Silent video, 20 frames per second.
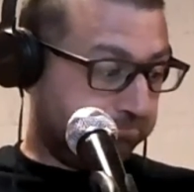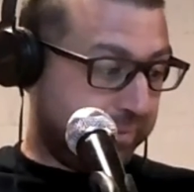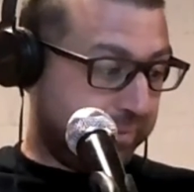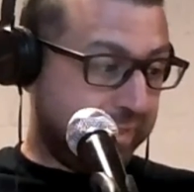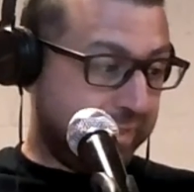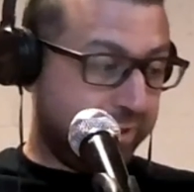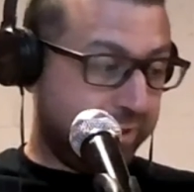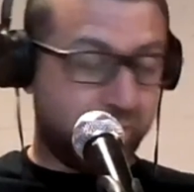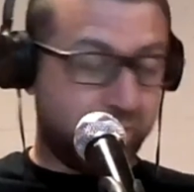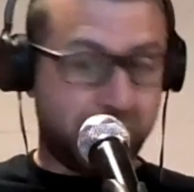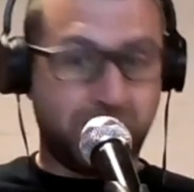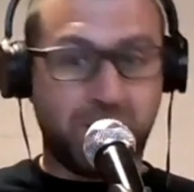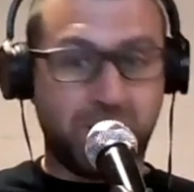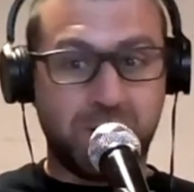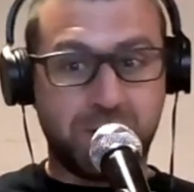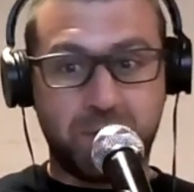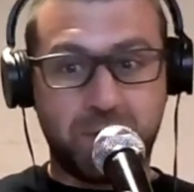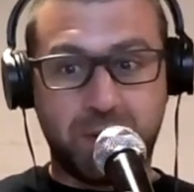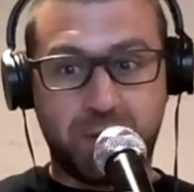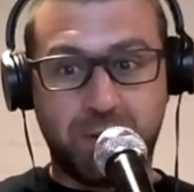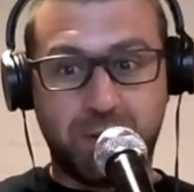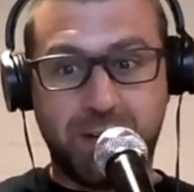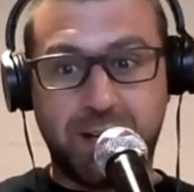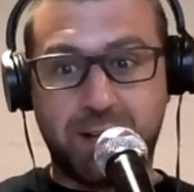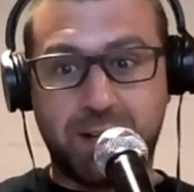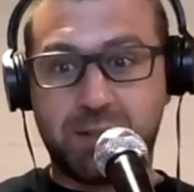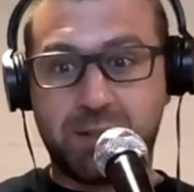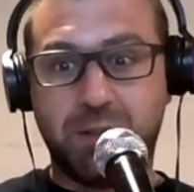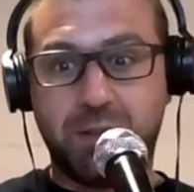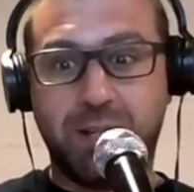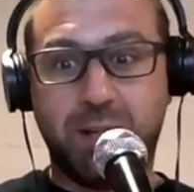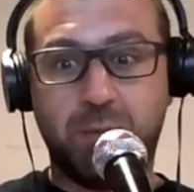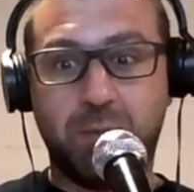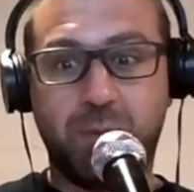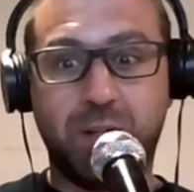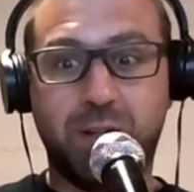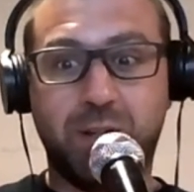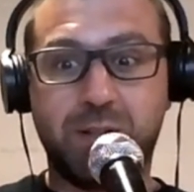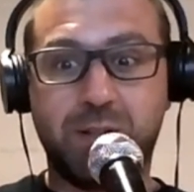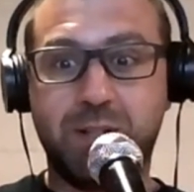it just falls through the cracks. So yeah,
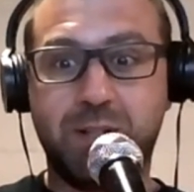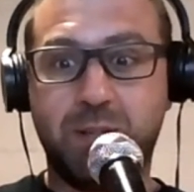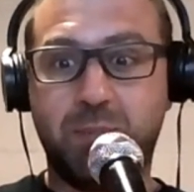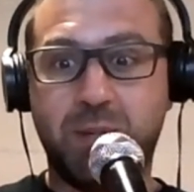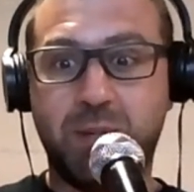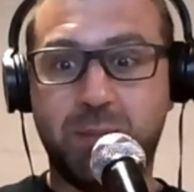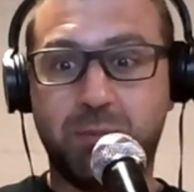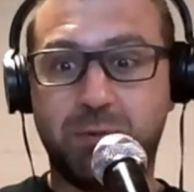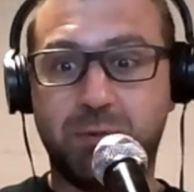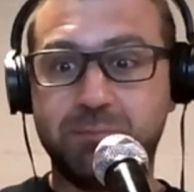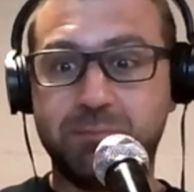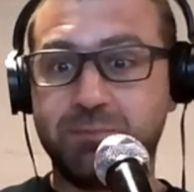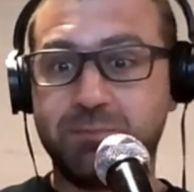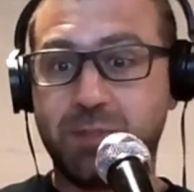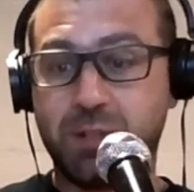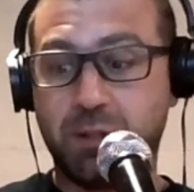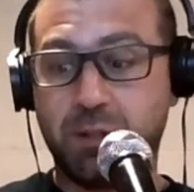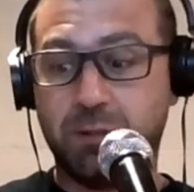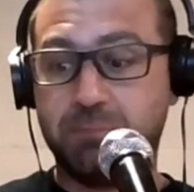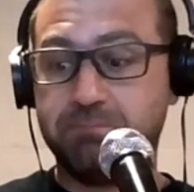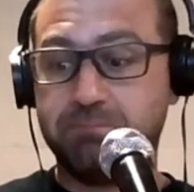we always need people. So